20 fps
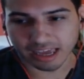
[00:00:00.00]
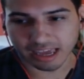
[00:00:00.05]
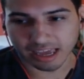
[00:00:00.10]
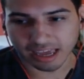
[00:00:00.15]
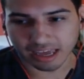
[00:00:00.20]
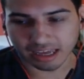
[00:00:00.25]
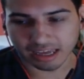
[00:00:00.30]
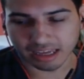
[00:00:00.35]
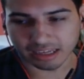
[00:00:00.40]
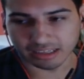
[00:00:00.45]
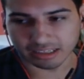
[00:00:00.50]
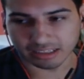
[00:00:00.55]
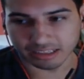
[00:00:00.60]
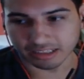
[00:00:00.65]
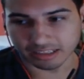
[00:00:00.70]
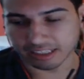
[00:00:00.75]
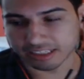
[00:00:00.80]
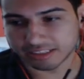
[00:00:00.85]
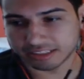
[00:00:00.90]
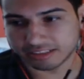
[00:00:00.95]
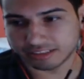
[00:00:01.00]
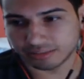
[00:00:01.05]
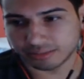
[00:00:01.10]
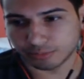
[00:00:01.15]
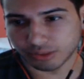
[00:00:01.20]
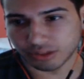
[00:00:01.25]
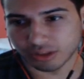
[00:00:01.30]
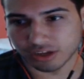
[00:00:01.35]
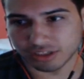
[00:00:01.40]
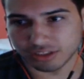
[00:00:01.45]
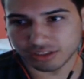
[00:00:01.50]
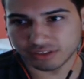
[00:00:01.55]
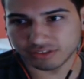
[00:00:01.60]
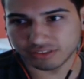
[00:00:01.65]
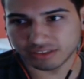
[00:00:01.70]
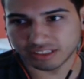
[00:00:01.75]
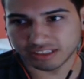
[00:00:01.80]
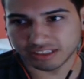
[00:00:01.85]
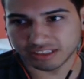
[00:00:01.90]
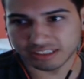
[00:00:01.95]
unless we
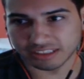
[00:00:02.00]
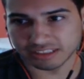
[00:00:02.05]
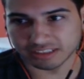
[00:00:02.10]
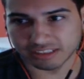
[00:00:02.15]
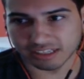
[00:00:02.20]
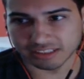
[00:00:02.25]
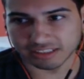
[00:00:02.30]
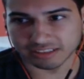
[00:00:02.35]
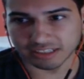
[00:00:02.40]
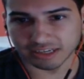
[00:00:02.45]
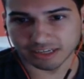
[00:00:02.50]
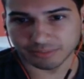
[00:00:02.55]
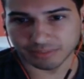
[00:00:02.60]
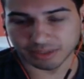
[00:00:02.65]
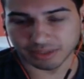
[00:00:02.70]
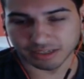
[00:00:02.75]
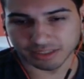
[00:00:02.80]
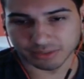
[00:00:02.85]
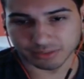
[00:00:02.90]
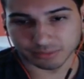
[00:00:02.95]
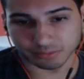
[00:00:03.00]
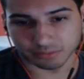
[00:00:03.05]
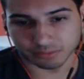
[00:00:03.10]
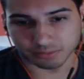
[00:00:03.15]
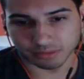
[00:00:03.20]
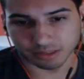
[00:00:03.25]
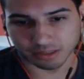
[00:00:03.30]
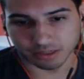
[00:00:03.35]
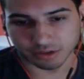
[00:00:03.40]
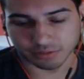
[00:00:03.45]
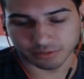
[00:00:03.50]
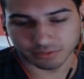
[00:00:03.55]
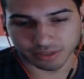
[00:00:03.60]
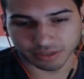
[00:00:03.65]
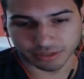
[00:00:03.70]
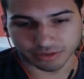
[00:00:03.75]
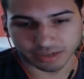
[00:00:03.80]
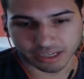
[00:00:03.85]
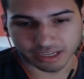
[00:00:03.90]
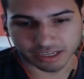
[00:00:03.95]
lost in the Dignitas Cup because
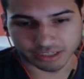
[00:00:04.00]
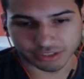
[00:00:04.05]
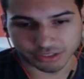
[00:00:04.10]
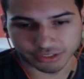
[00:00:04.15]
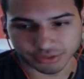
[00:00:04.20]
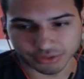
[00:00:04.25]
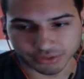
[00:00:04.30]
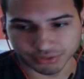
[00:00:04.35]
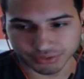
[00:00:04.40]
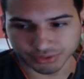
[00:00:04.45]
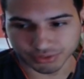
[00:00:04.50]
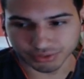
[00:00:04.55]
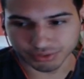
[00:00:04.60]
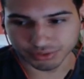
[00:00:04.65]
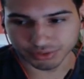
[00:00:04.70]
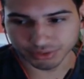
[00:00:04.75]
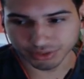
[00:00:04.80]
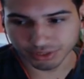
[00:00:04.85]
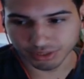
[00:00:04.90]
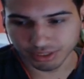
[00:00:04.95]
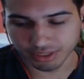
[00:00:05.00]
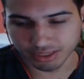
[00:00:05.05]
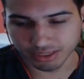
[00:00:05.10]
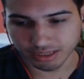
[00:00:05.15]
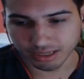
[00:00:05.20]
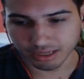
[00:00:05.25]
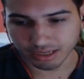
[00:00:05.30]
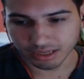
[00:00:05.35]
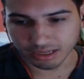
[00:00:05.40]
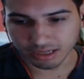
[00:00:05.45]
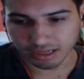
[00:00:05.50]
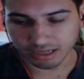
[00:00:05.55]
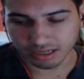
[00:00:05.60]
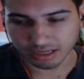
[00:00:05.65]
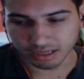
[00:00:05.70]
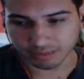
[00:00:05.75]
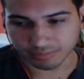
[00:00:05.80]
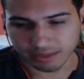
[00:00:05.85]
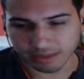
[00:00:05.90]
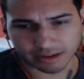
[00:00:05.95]
internet issues.
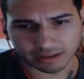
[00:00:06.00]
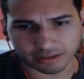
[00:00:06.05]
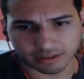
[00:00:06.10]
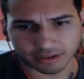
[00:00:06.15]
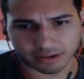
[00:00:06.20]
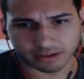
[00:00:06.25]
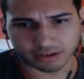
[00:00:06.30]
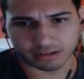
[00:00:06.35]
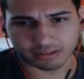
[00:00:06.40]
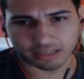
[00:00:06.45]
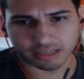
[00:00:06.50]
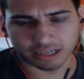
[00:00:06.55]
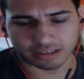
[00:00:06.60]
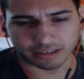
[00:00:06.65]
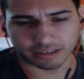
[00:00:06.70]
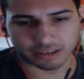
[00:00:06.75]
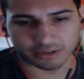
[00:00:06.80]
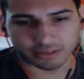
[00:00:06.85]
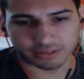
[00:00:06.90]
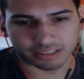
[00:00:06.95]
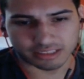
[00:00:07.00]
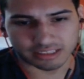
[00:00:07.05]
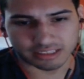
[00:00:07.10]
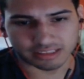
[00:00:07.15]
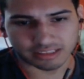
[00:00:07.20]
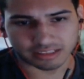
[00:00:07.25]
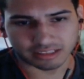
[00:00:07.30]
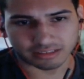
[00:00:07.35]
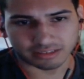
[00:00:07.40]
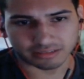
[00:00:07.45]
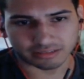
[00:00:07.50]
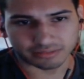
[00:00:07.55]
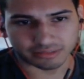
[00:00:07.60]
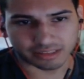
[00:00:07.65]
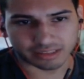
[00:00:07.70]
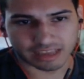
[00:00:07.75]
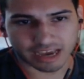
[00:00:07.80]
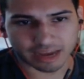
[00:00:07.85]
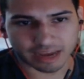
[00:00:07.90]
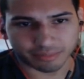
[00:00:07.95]
I'm not going to go into detail
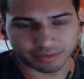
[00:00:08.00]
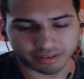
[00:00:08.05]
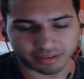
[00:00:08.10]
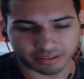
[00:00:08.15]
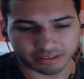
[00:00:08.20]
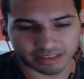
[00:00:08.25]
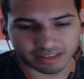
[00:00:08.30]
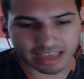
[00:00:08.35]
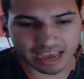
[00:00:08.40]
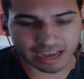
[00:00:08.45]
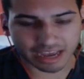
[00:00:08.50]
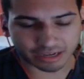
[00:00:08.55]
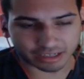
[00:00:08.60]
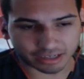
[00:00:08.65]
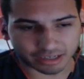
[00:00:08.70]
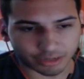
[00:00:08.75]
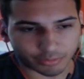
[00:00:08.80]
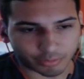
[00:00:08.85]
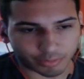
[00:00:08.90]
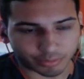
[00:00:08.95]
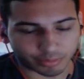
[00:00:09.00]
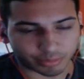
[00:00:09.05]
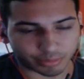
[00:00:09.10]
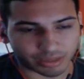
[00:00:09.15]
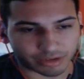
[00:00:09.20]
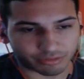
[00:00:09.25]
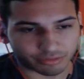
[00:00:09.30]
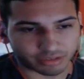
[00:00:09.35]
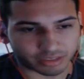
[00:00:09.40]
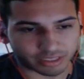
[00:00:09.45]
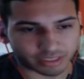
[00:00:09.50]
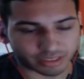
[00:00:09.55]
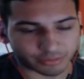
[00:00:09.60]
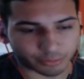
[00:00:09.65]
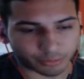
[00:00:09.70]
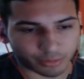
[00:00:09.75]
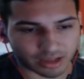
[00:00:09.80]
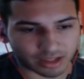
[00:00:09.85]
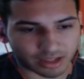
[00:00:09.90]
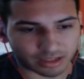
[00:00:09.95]
with that, but other than that, we've been playing
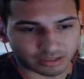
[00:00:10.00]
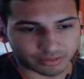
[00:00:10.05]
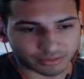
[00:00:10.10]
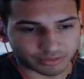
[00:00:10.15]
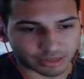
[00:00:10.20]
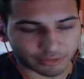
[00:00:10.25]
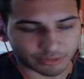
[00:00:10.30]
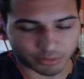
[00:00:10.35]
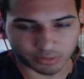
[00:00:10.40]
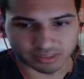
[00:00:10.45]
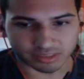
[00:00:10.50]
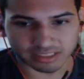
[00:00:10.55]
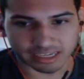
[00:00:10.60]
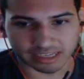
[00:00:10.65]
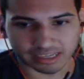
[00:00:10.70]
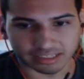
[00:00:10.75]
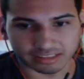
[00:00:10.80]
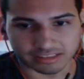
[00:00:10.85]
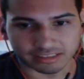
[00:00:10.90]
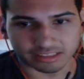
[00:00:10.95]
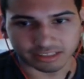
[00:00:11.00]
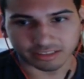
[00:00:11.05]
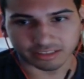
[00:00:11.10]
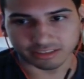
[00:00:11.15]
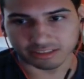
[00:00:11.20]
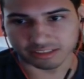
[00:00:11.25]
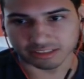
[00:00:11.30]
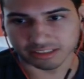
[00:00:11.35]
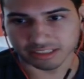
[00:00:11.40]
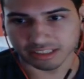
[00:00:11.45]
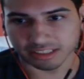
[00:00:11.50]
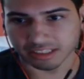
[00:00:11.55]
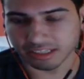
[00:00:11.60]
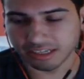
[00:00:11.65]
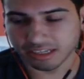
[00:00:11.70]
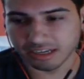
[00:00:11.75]
really well. Everyone's taking it seriously.